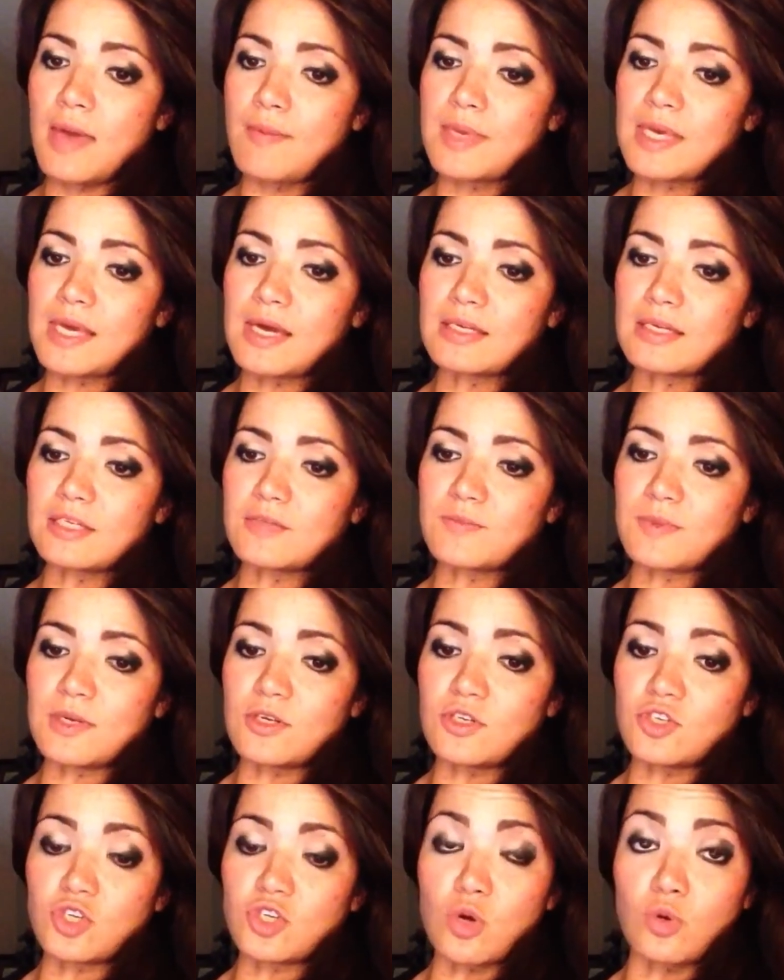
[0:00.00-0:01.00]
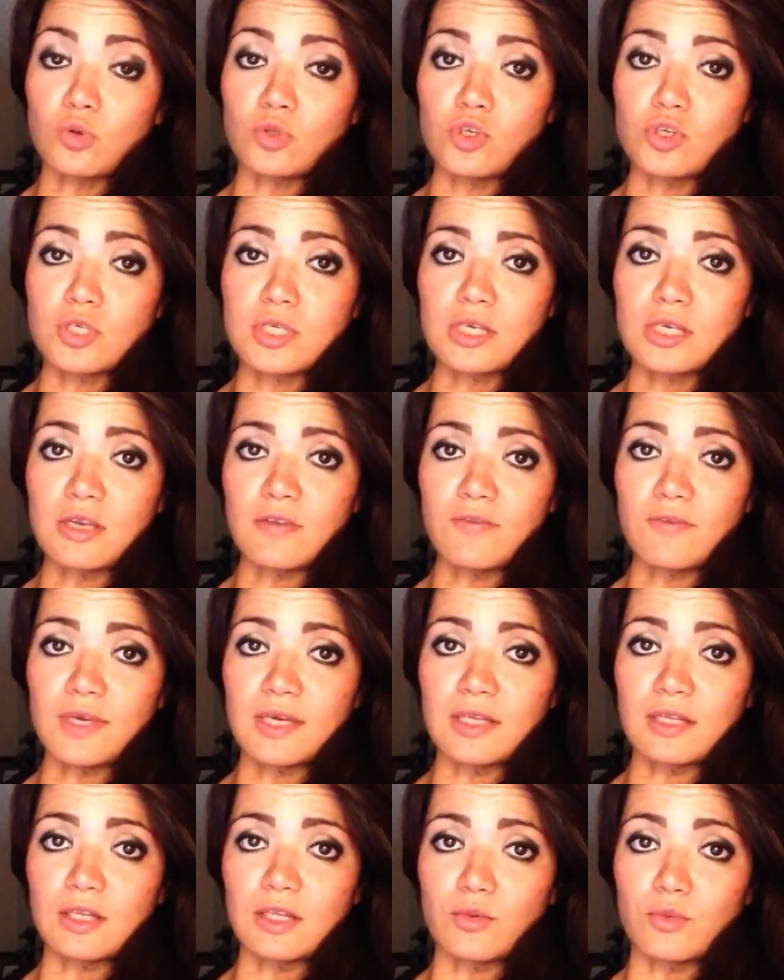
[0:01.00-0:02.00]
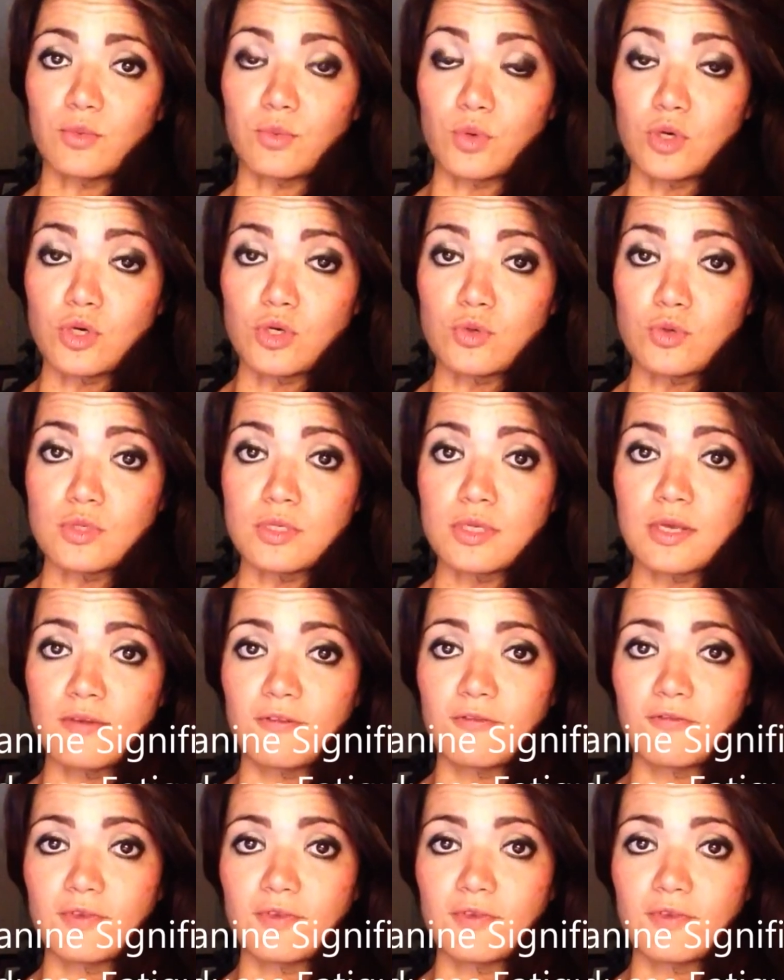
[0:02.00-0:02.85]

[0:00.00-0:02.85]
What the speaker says: because it's been shown to significantly reduce